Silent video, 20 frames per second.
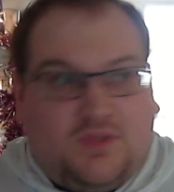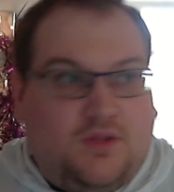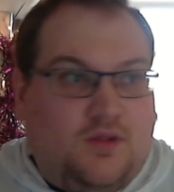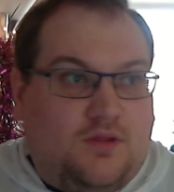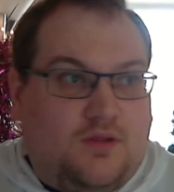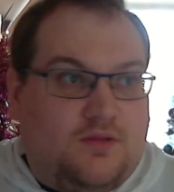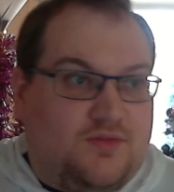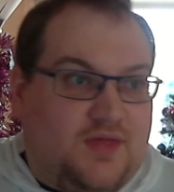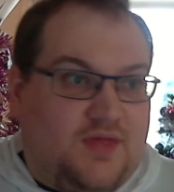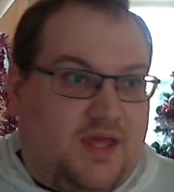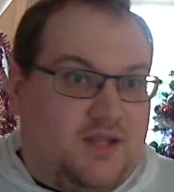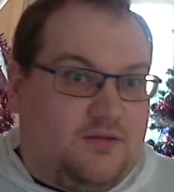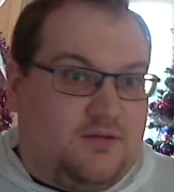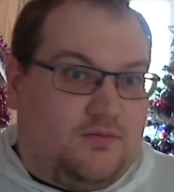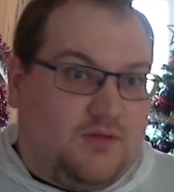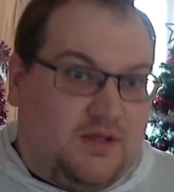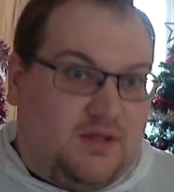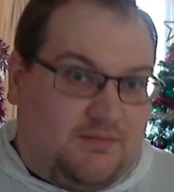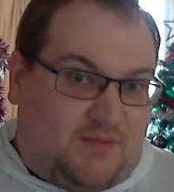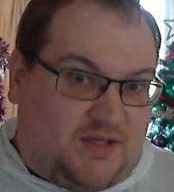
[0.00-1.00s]

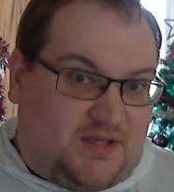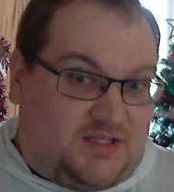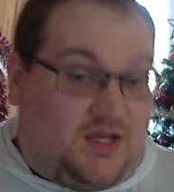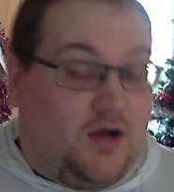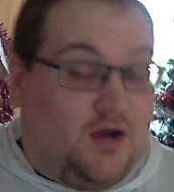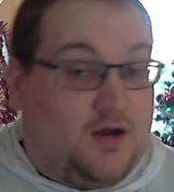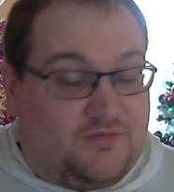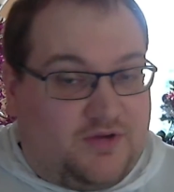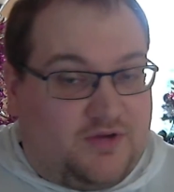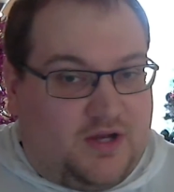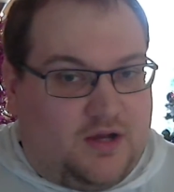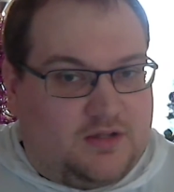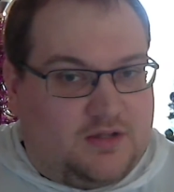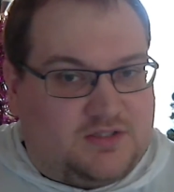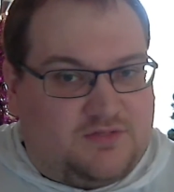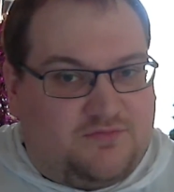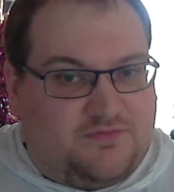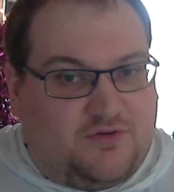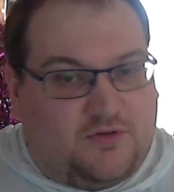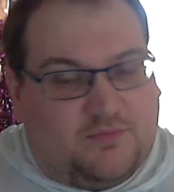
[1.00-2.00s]
Then it makes it harder for cars
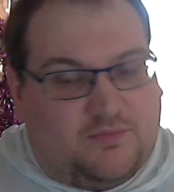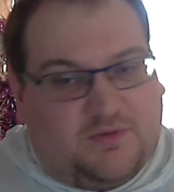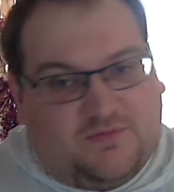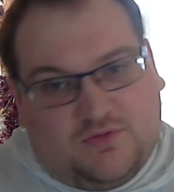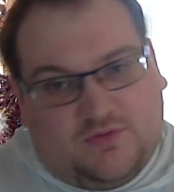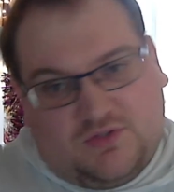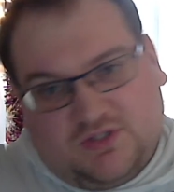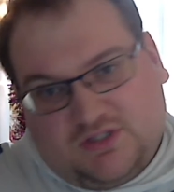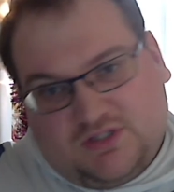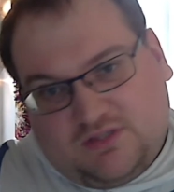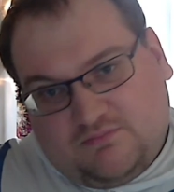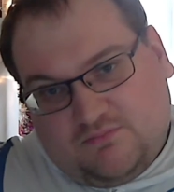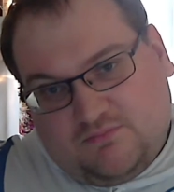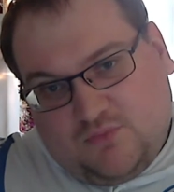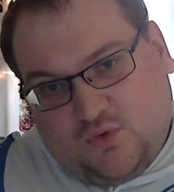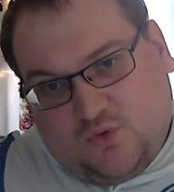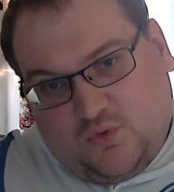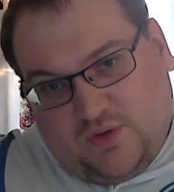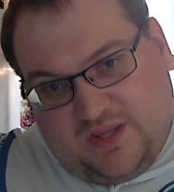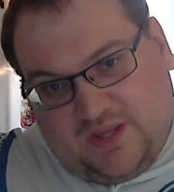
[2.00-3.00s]
to follow. But if you're using some
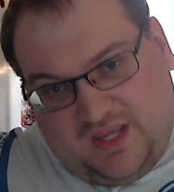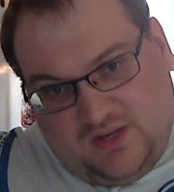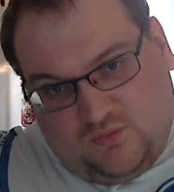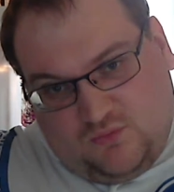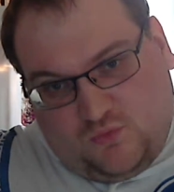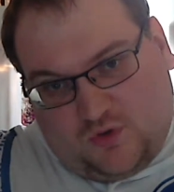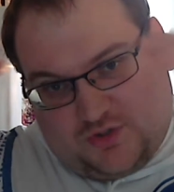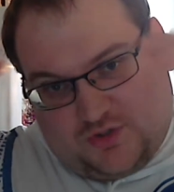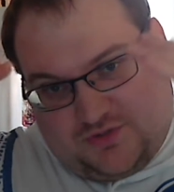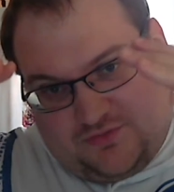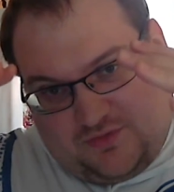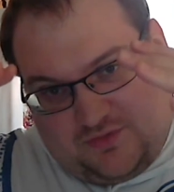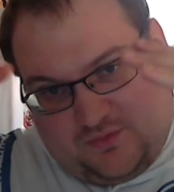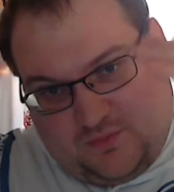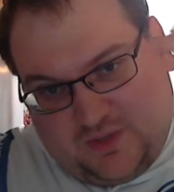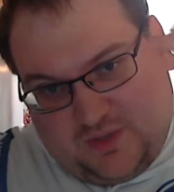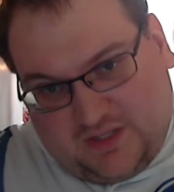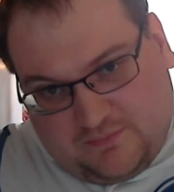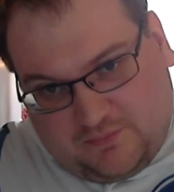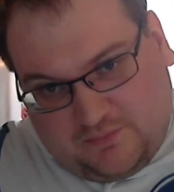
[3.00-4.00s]
more inwash front
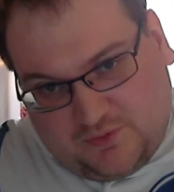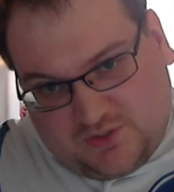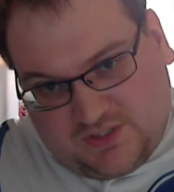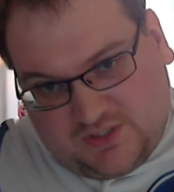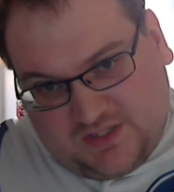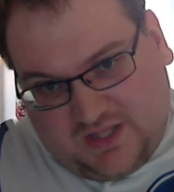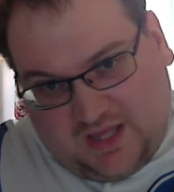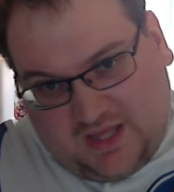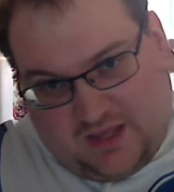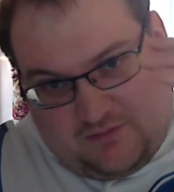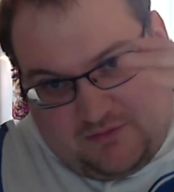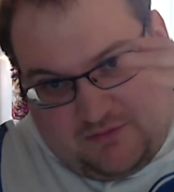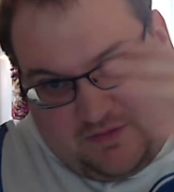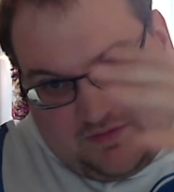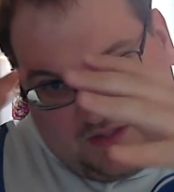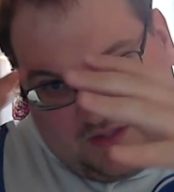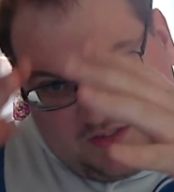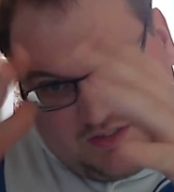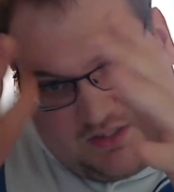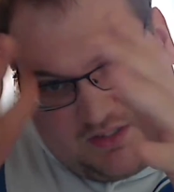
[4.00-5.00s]
wing that pushes the air around
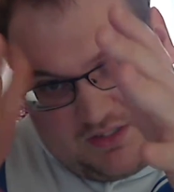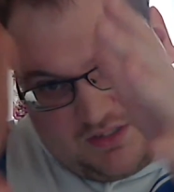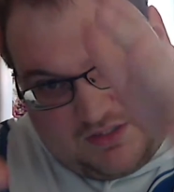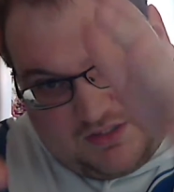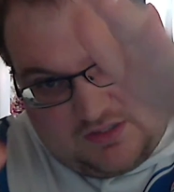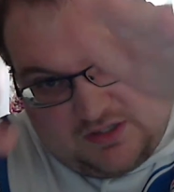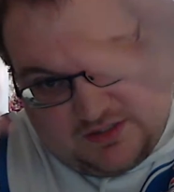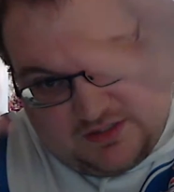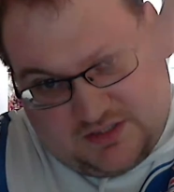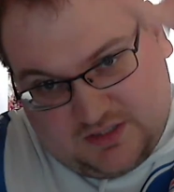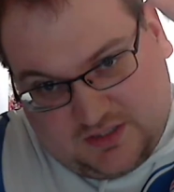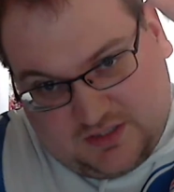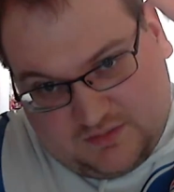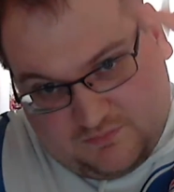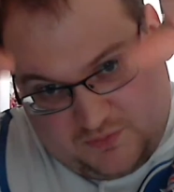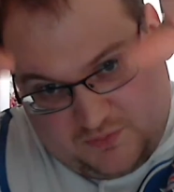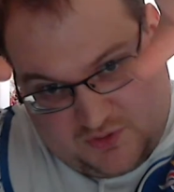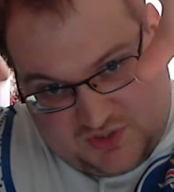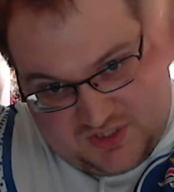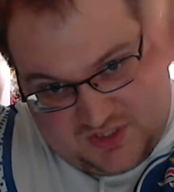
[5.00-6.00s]
the other side of the tyres, and you can
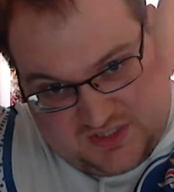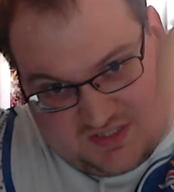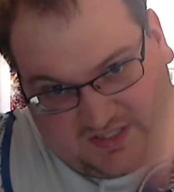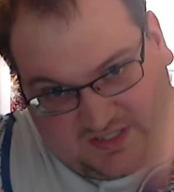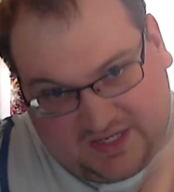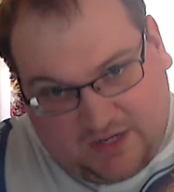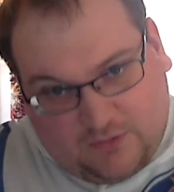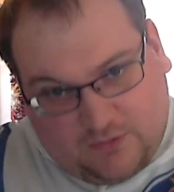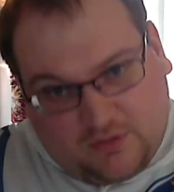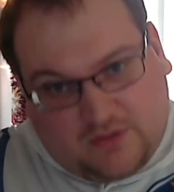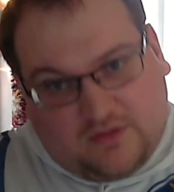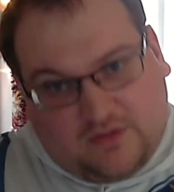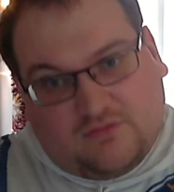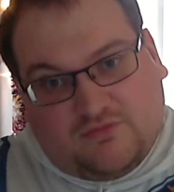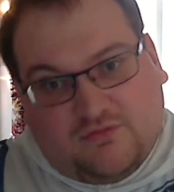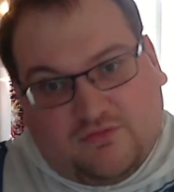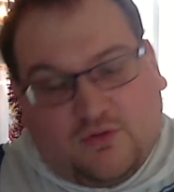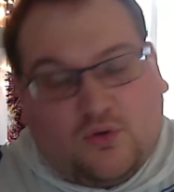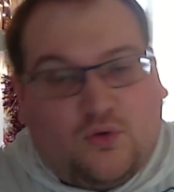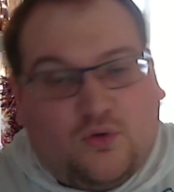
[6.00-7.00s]
push it down under the
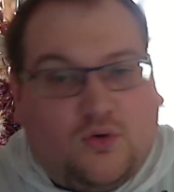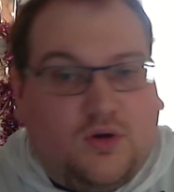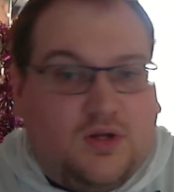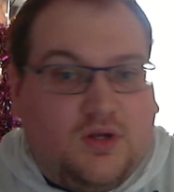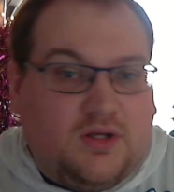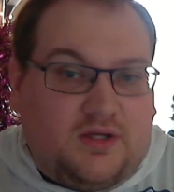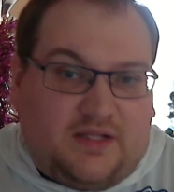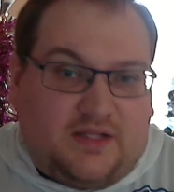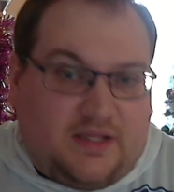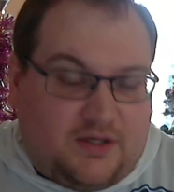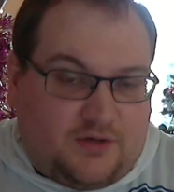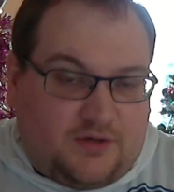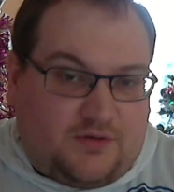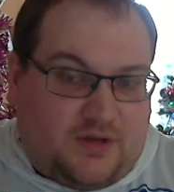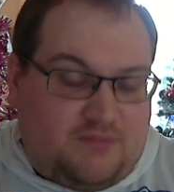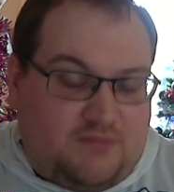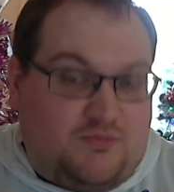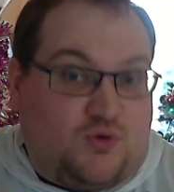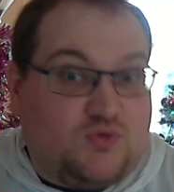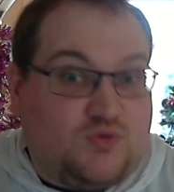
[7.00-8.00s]
floor and then
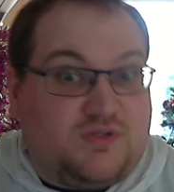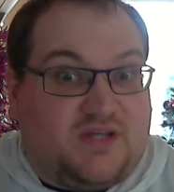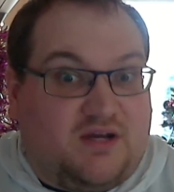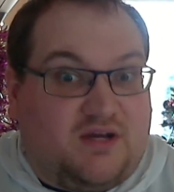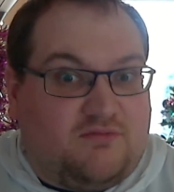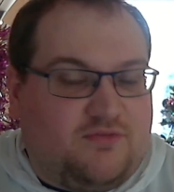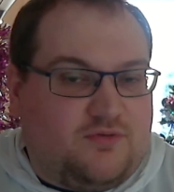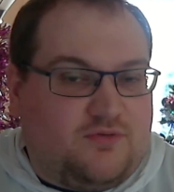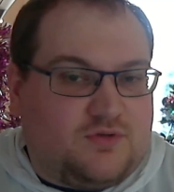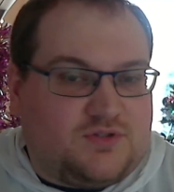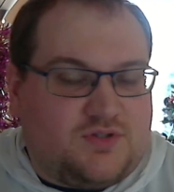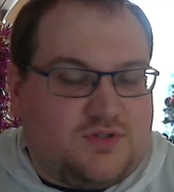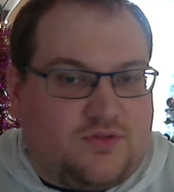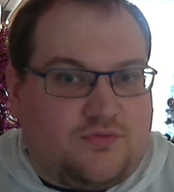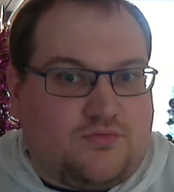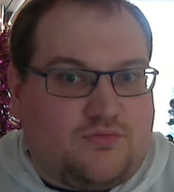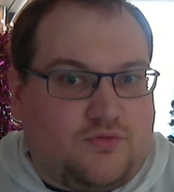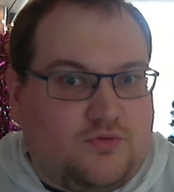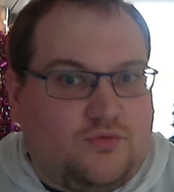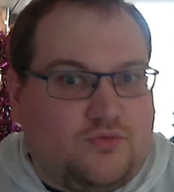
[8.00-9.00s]
create more downforce
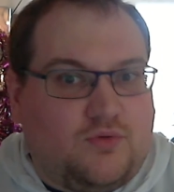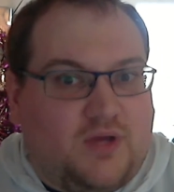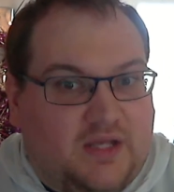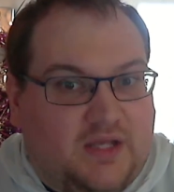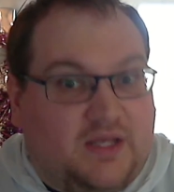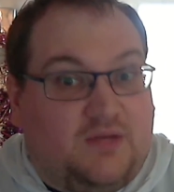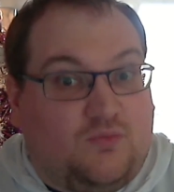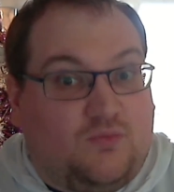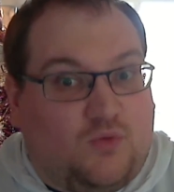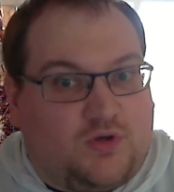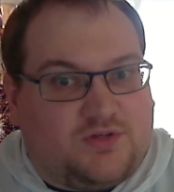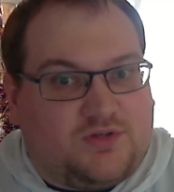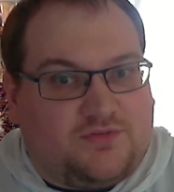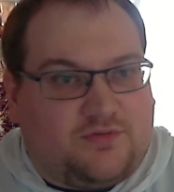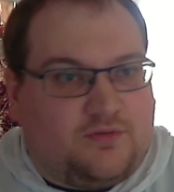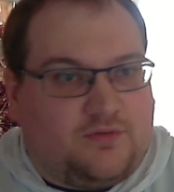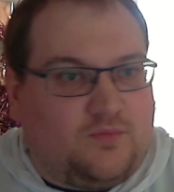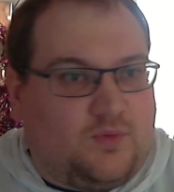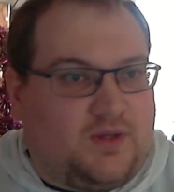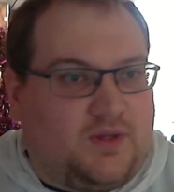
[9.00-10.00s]
through an inwash
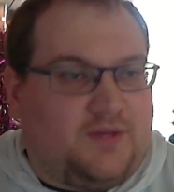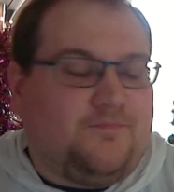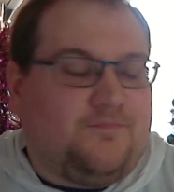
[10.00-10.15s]
front wing.